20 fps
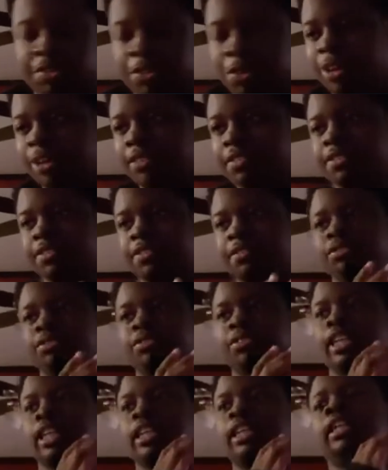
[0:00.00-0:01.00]
4th.
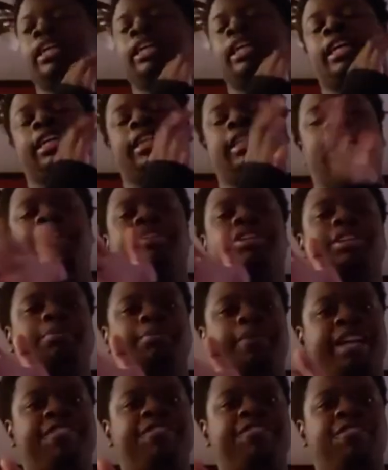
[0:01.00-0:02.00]
And that was
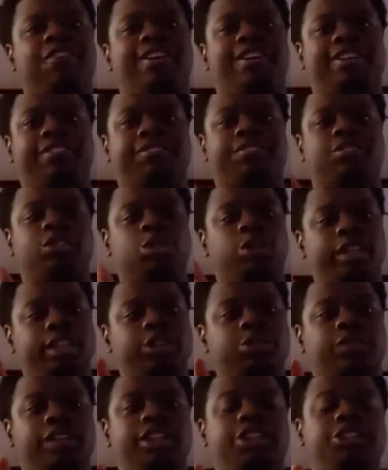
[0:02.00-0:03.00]
May 4th,
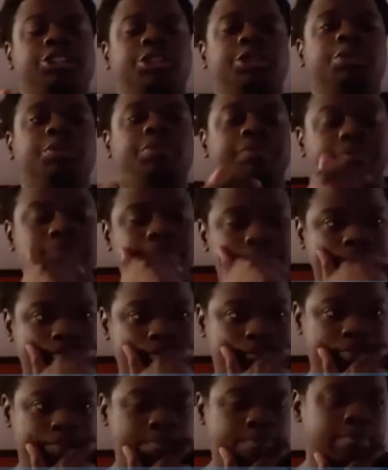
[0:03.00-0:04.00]
2022.
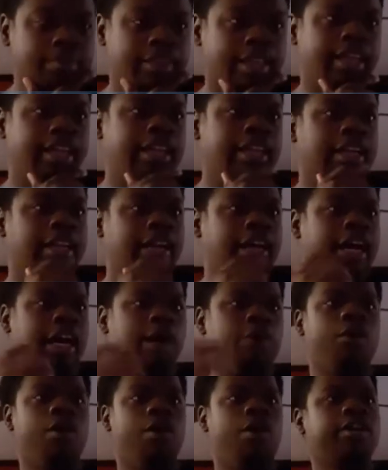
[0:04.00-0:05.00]

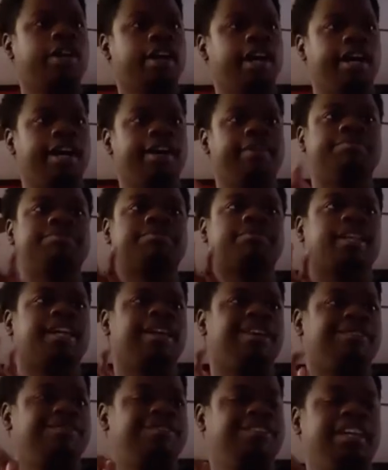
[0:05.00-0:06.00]
I woke up
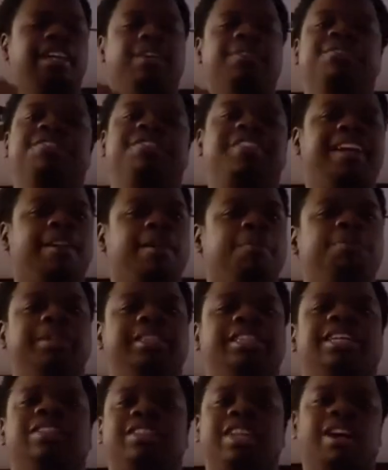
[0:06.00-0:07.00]
feeling very
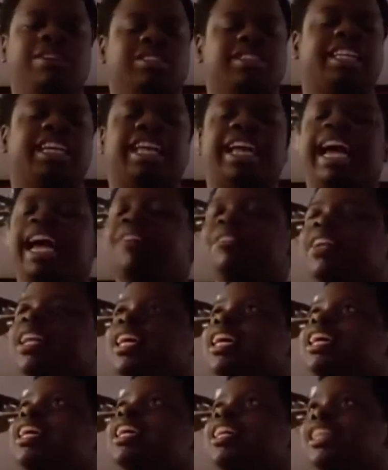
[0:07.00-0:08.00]
productive. I was like having
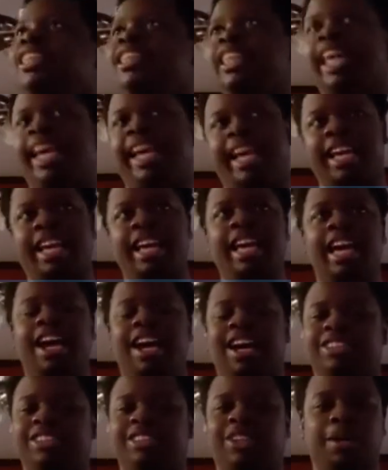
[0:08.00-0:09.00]
a good day.
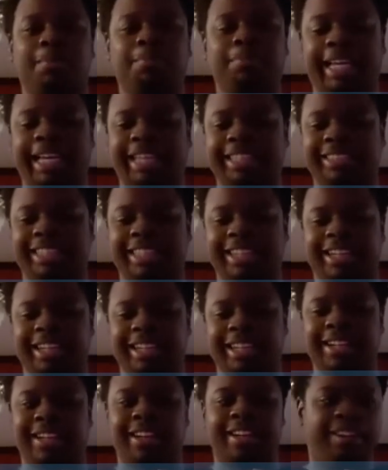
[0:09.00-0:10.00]
I started blasting
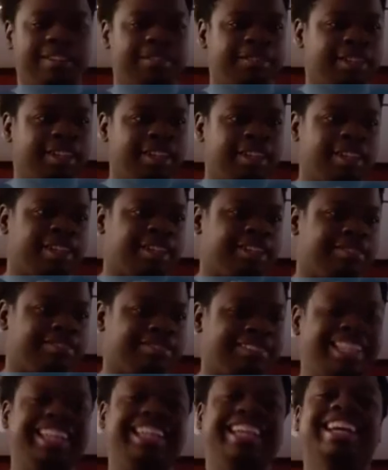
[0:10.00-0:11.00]

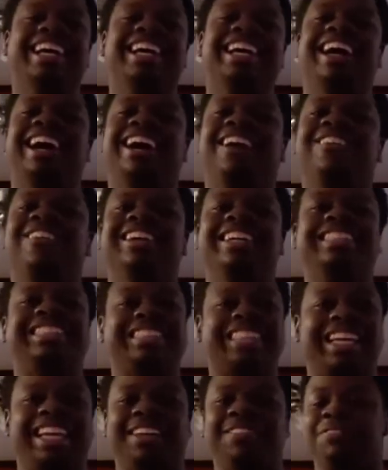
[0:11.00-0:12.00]
Kendrick. Well, I would
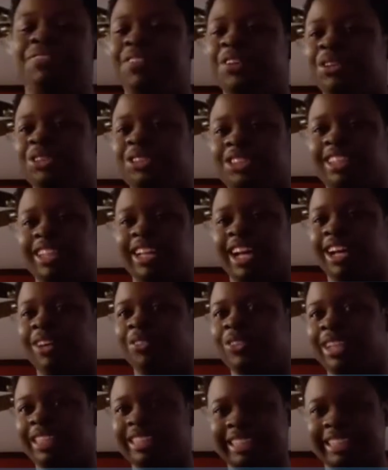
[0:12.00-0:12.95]
say that